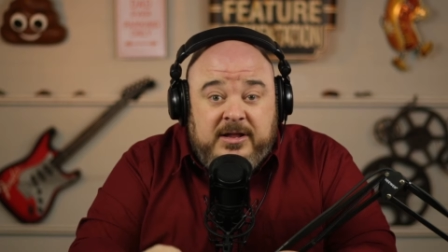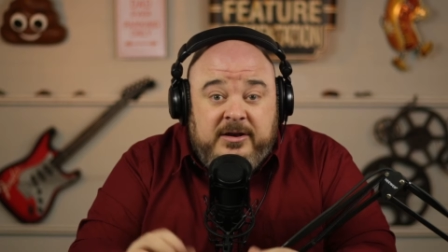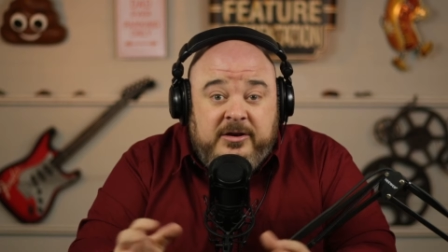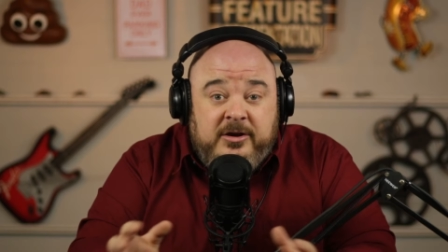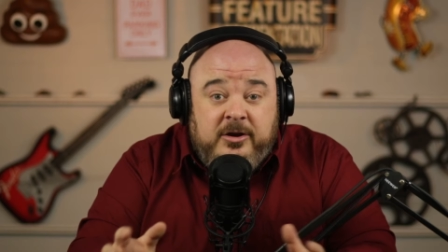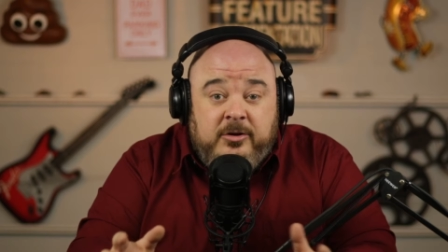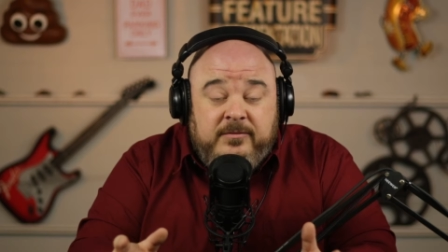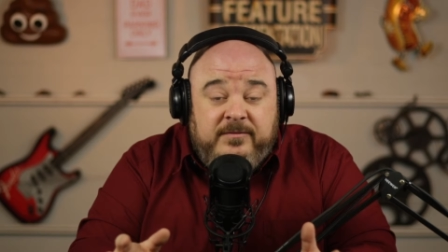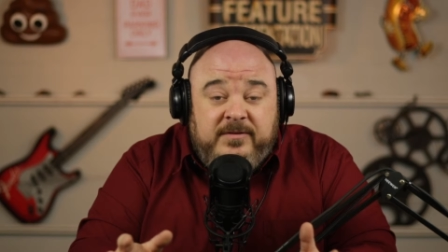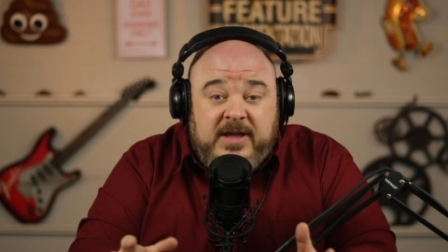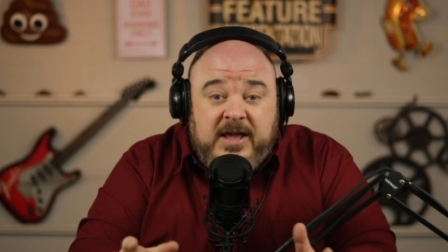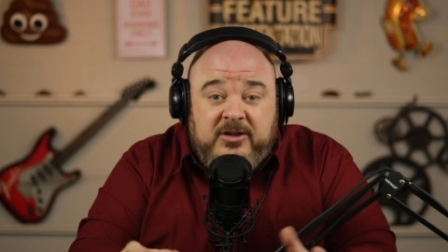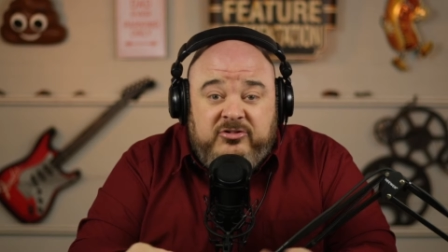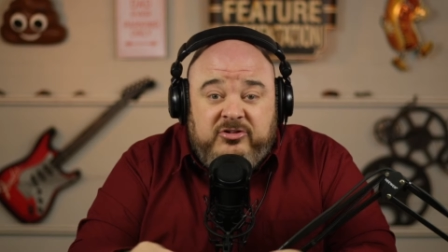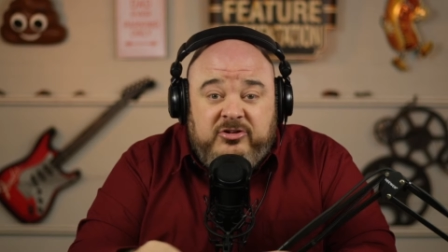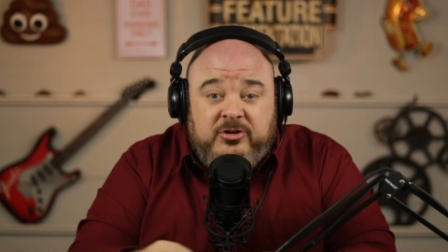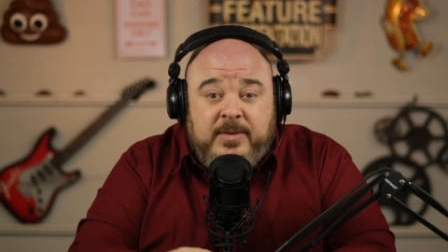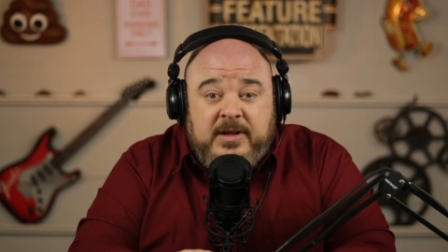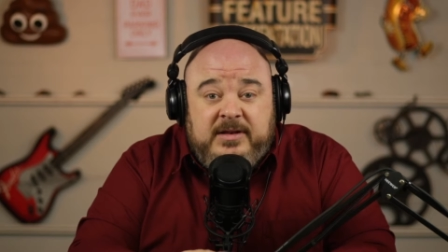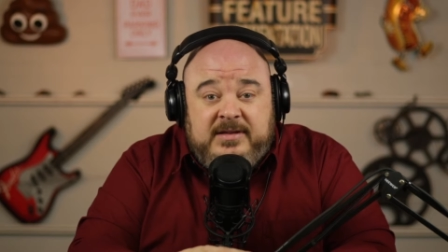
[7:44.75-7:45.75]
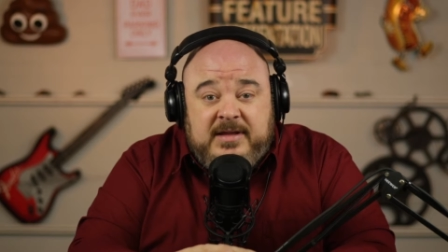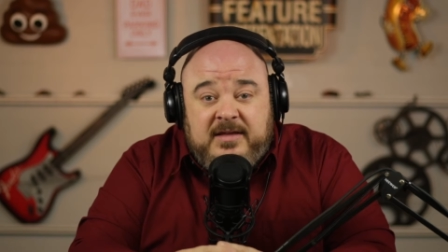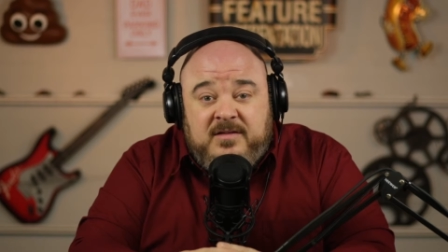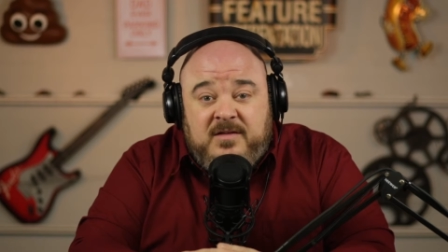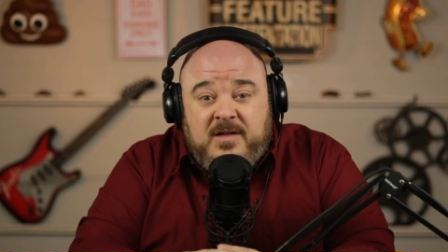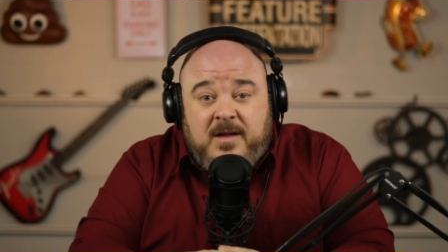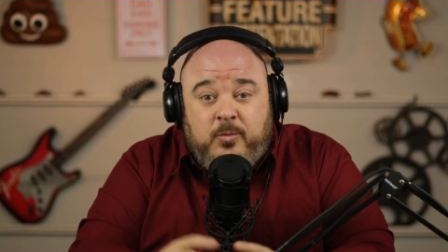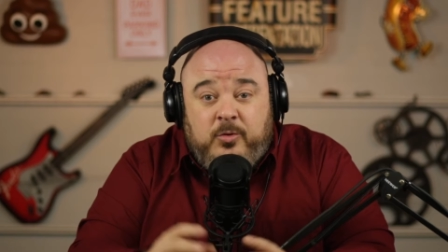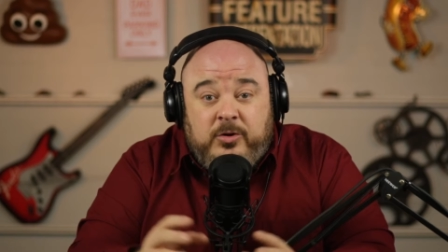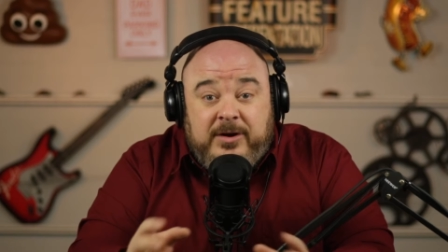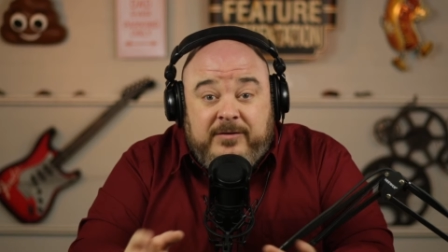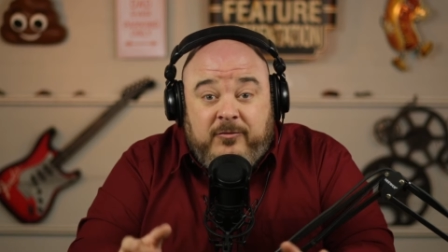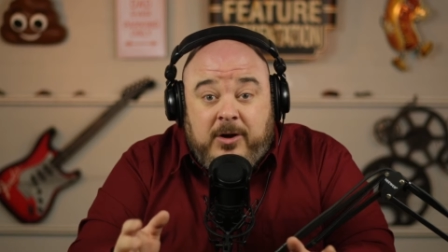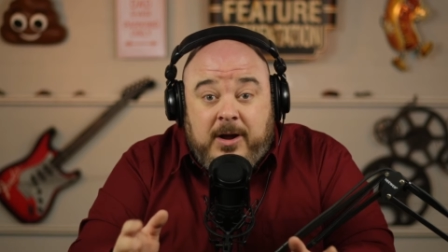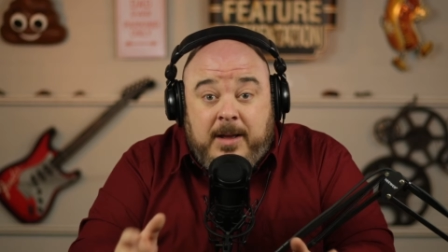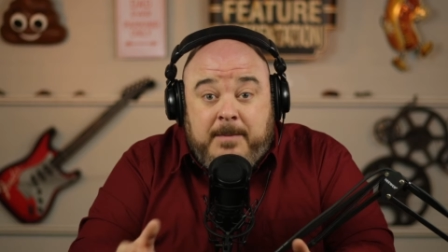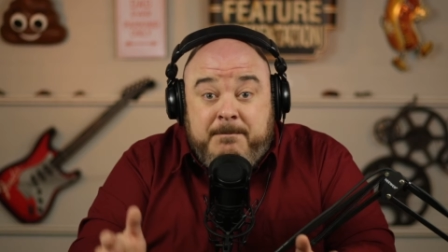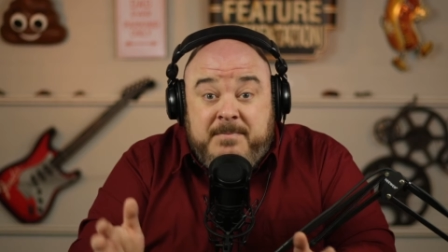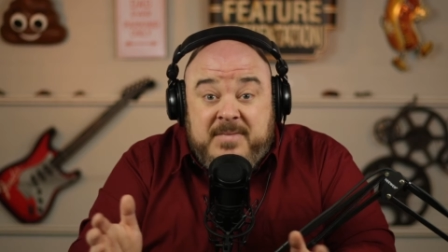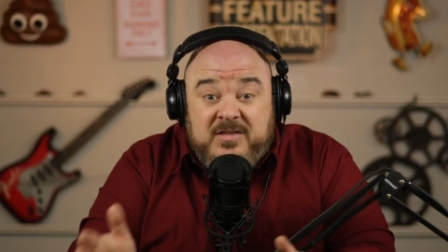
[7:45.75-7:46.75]
and a notification on my desktop
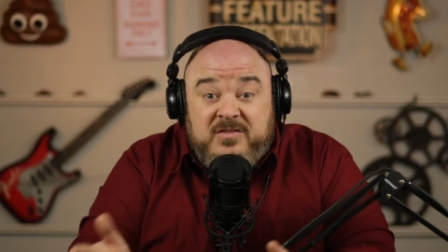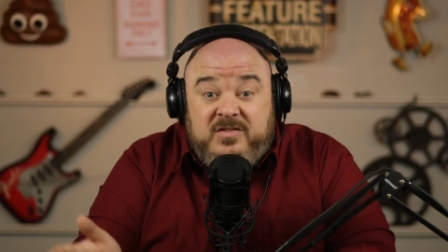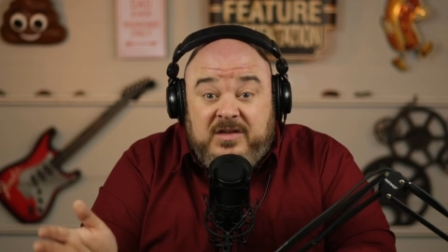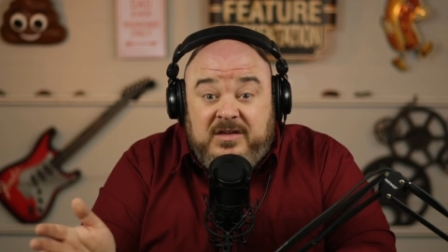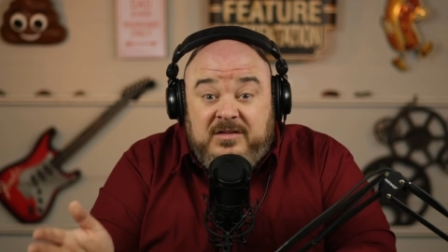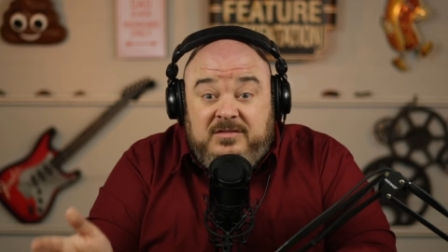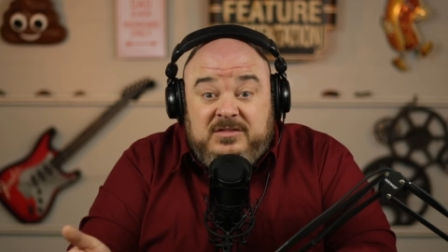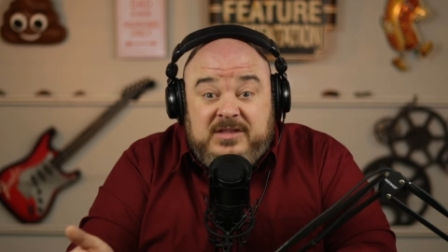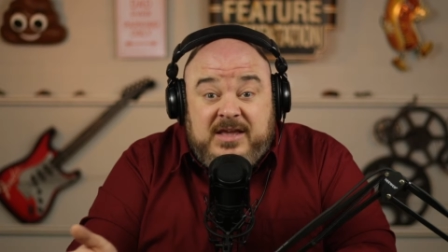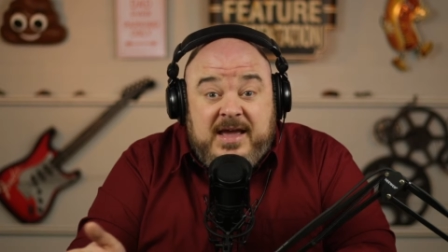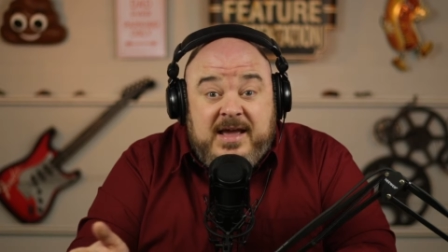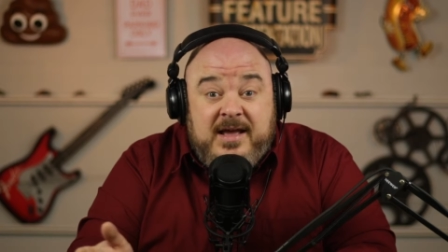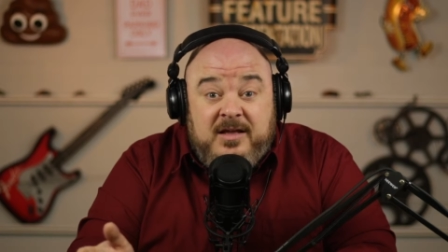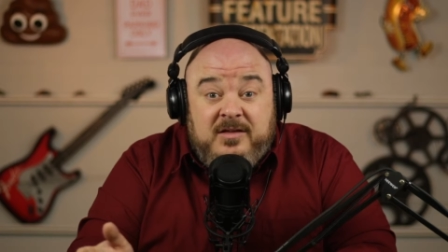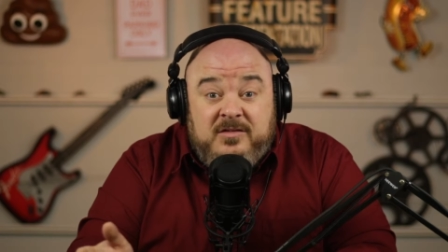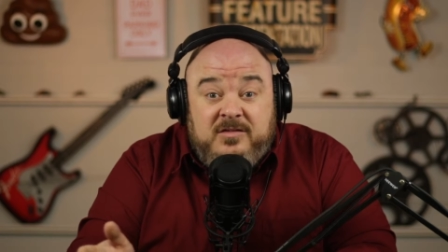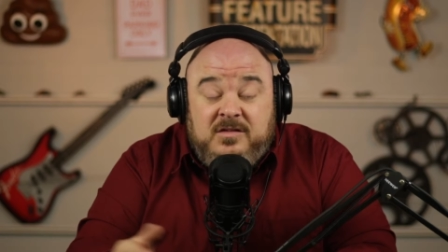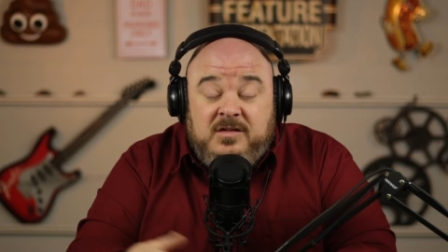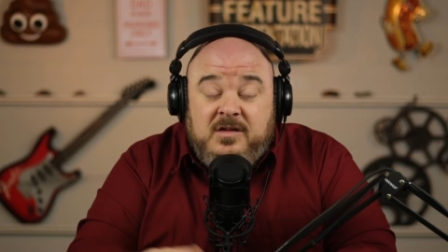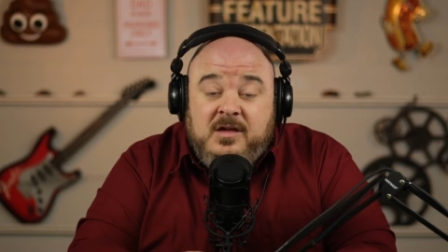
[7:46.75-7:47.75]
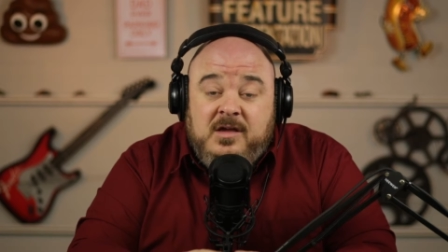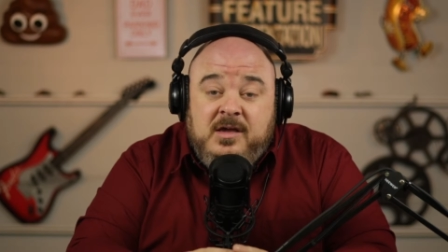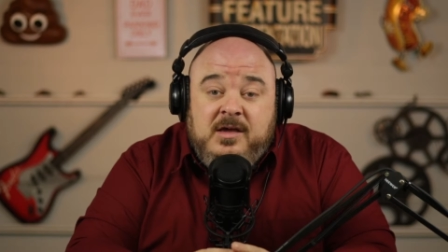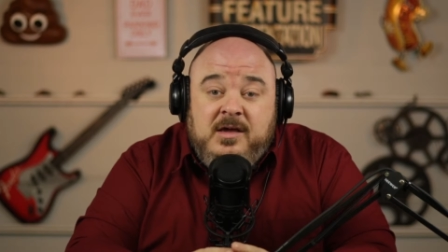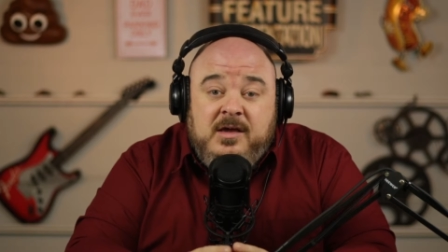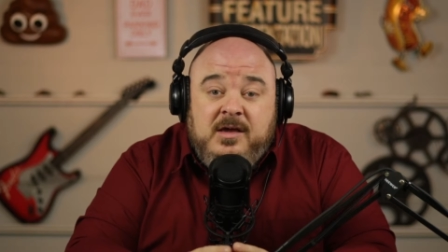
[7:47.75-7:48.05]
whenever I'm missing tasks.